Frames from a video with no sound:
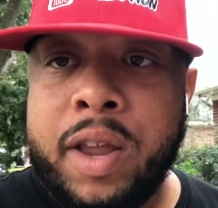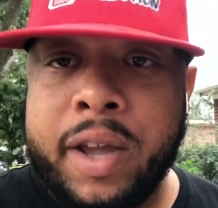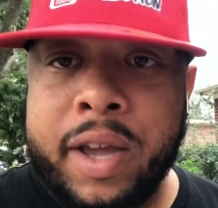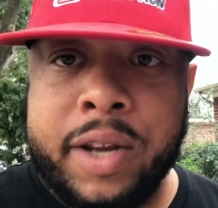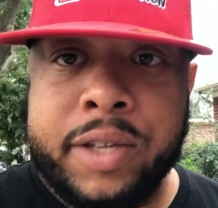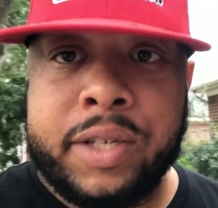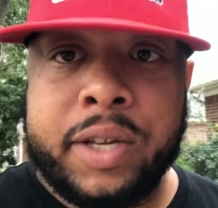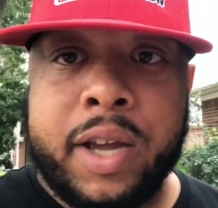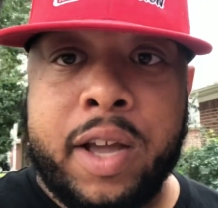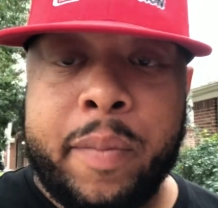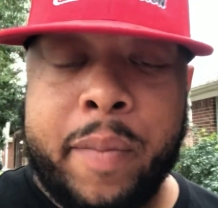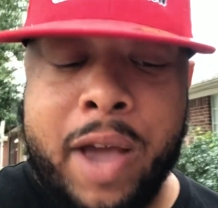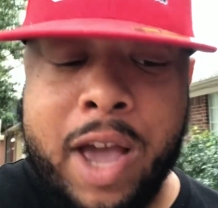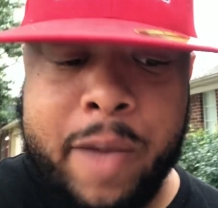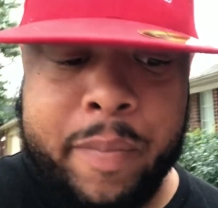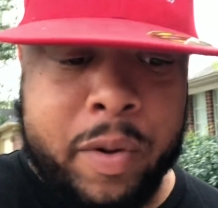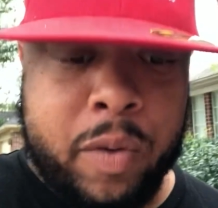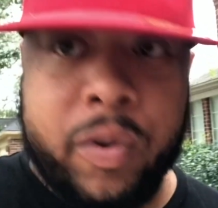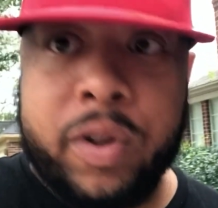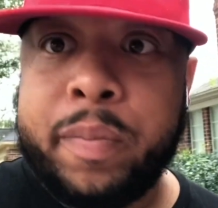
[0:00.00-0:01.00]
I gotta say I'm
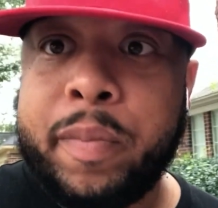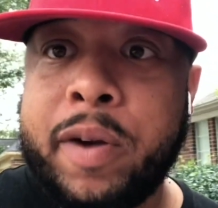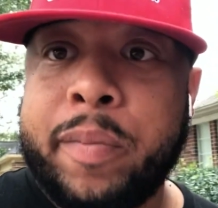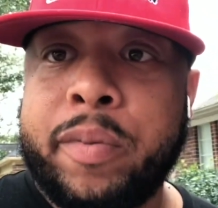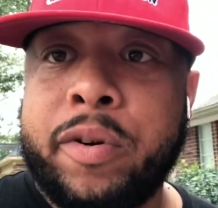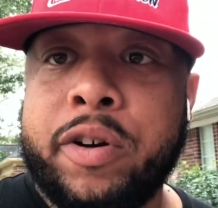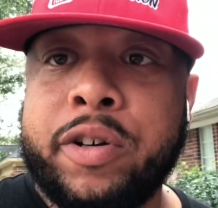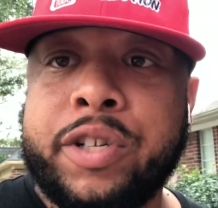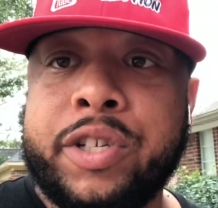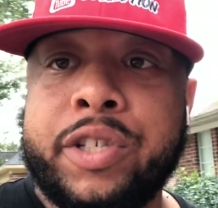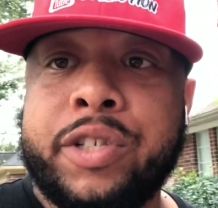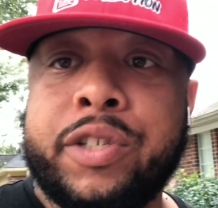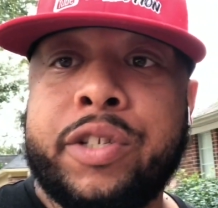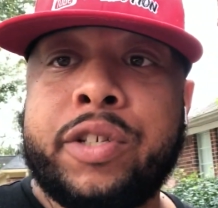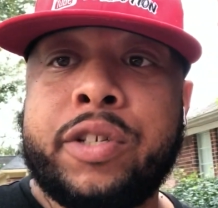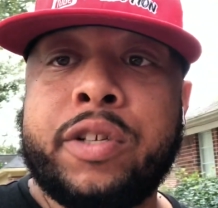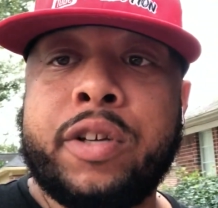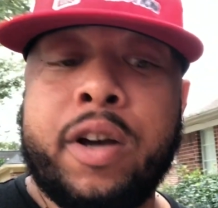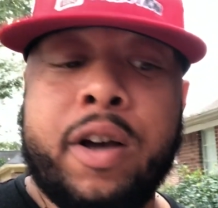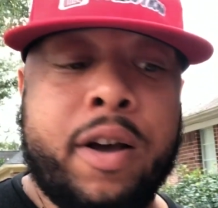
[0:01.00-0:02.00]
happy with my
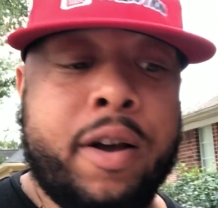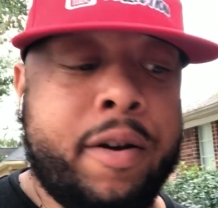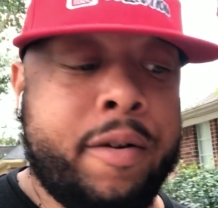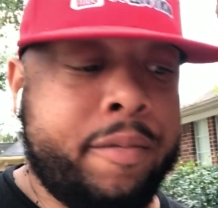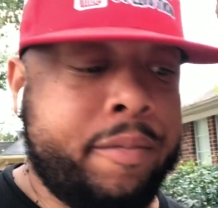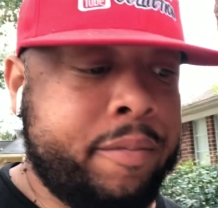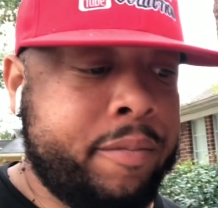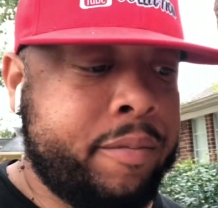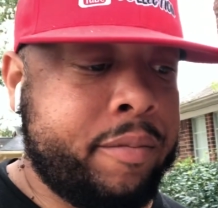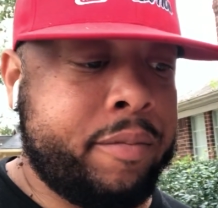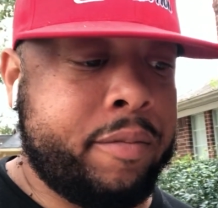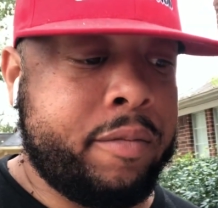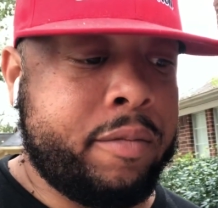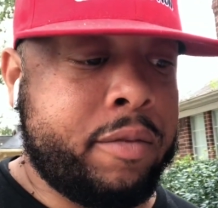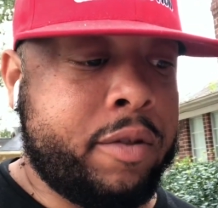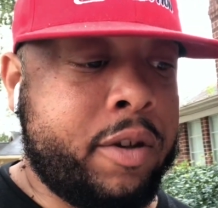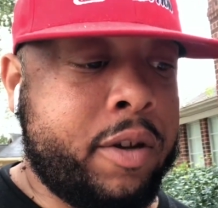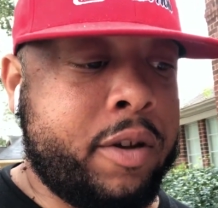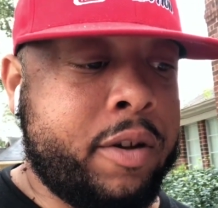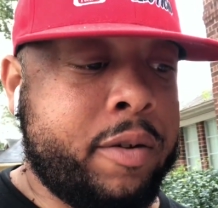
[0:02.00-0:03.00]
purchase.
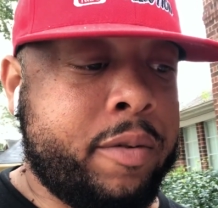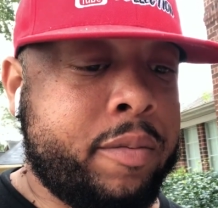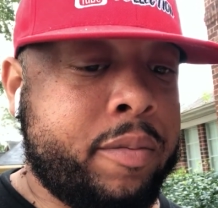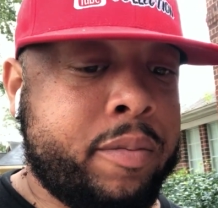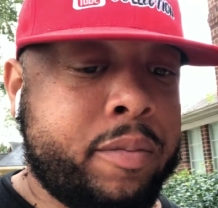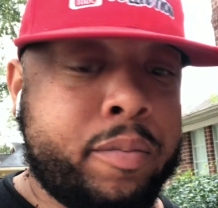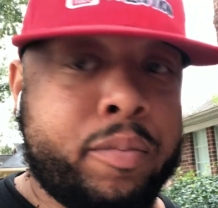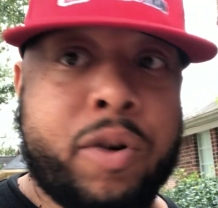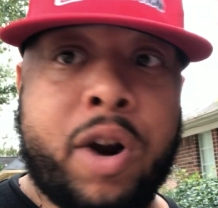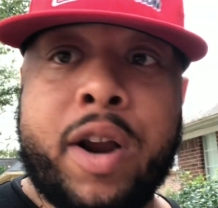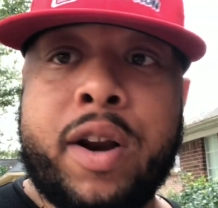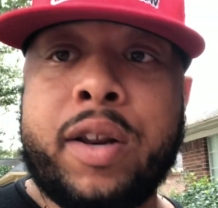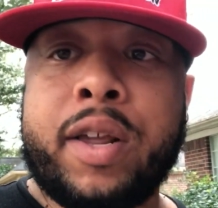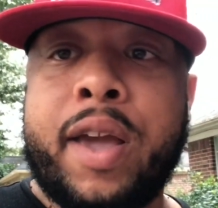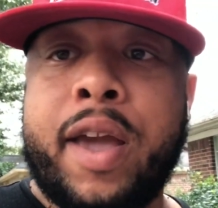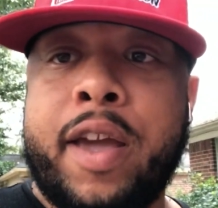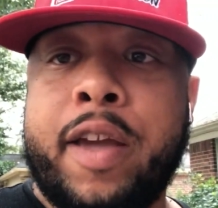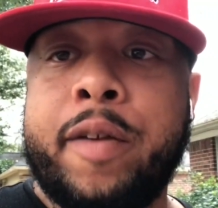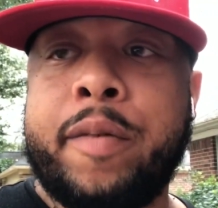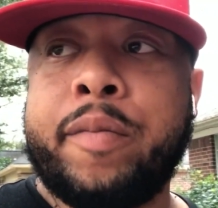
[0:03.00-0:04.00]
The product
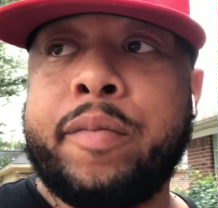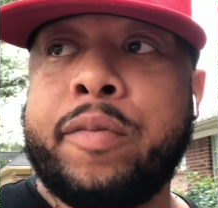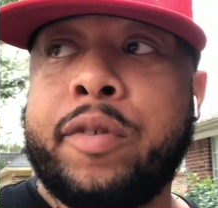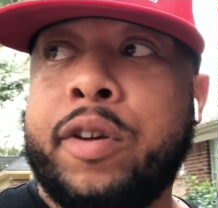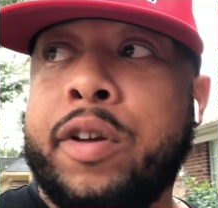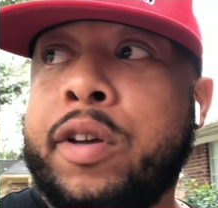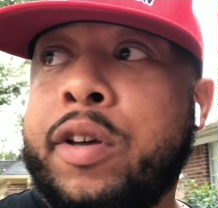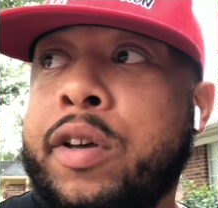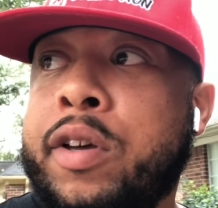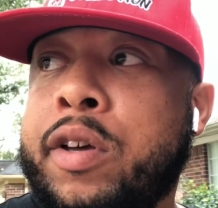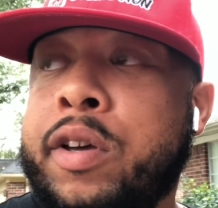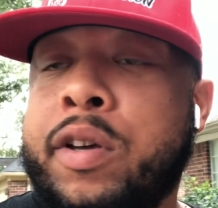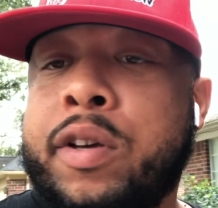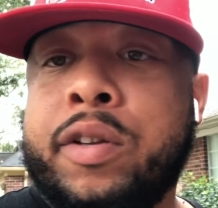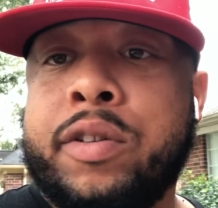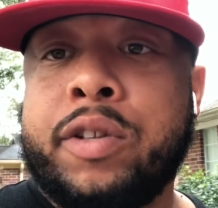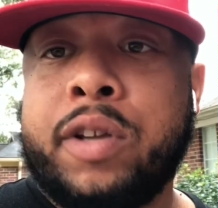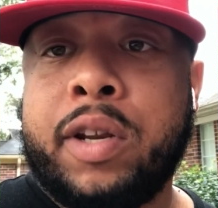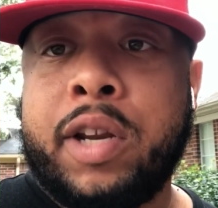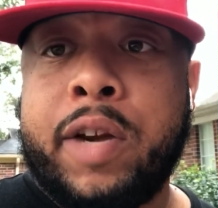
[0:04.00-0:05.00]
came
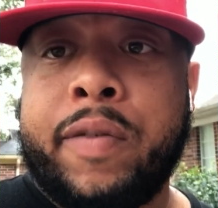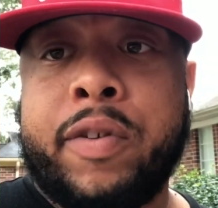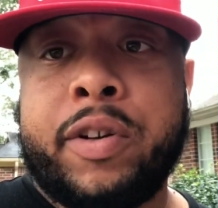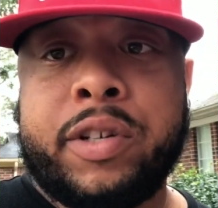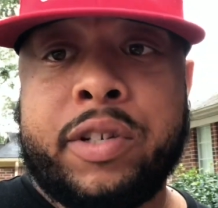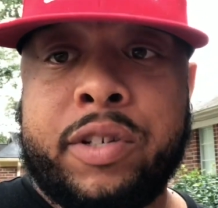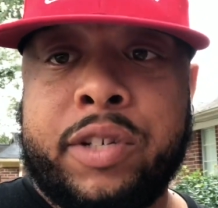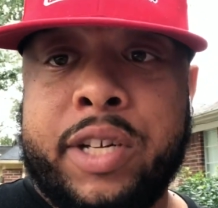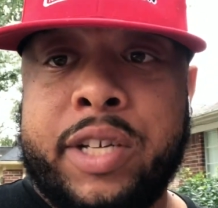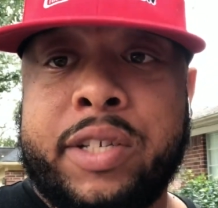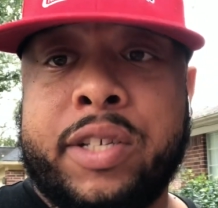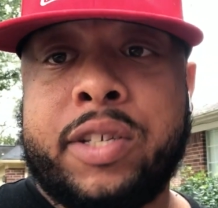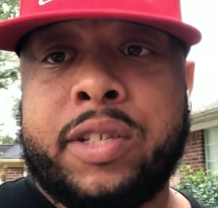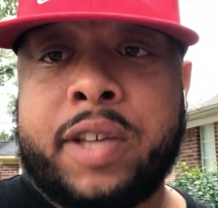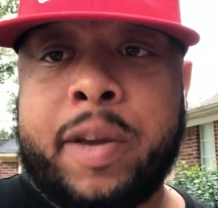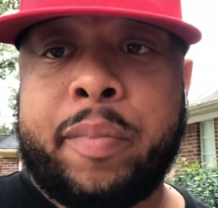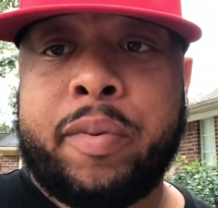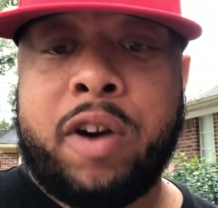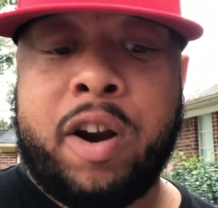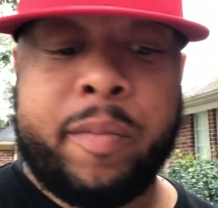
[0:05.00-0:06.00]
delivered just as
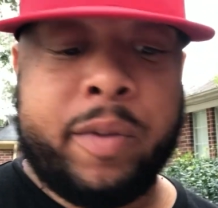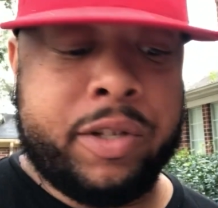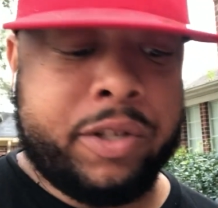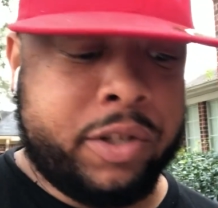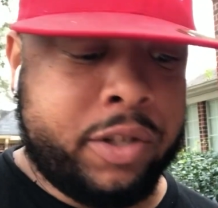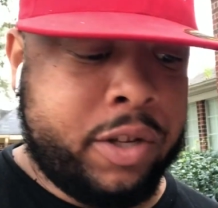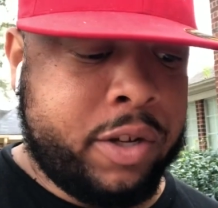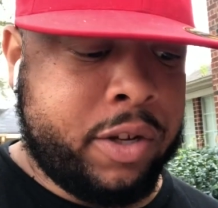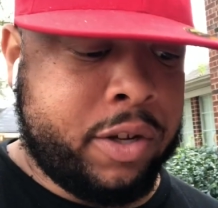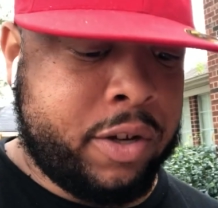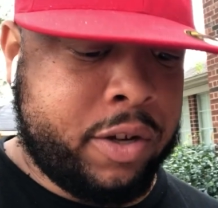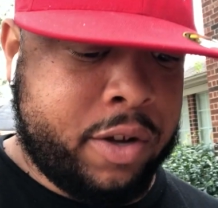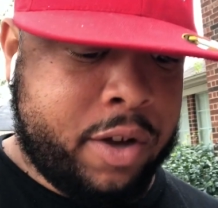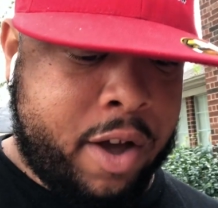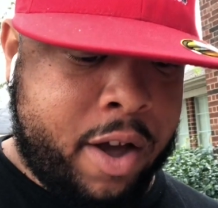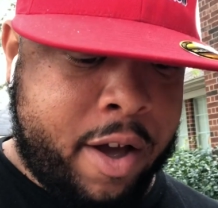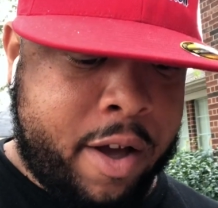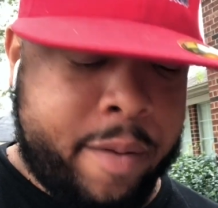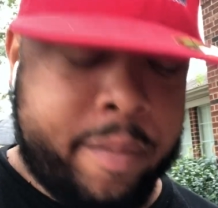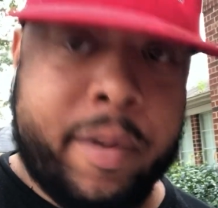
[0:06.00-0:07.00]
they promised.
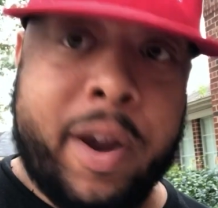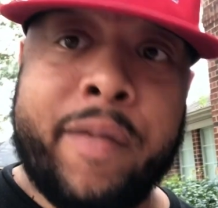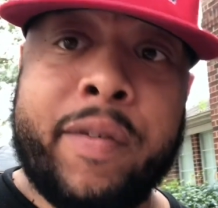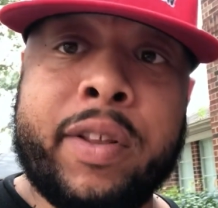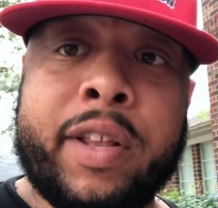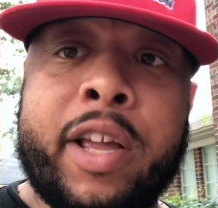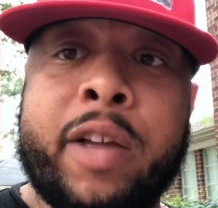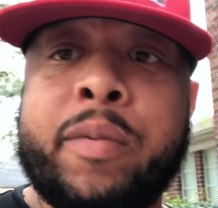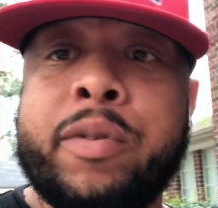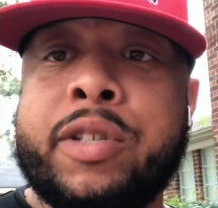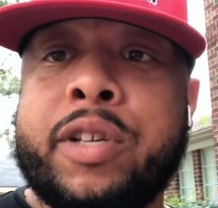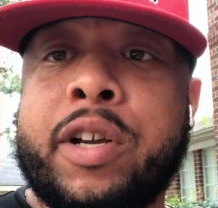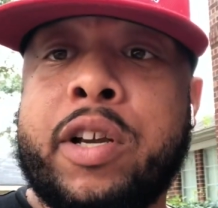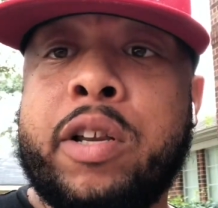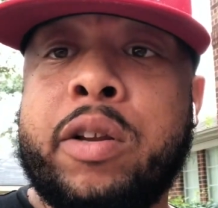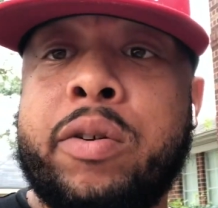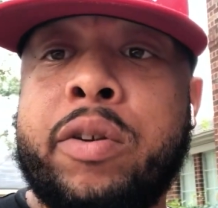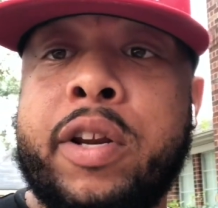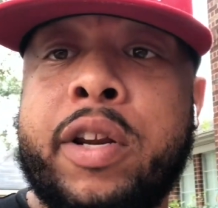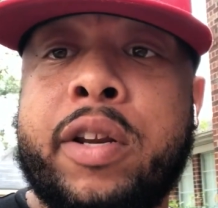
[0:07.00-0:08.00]
Everything was
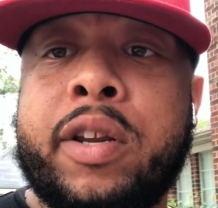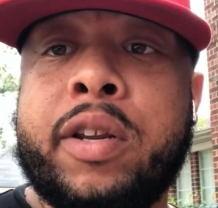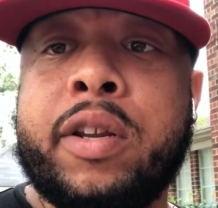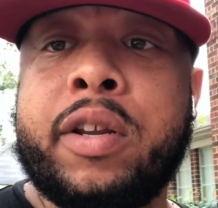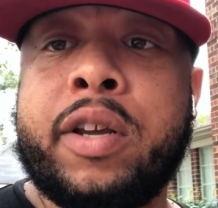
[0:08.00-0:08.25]
included.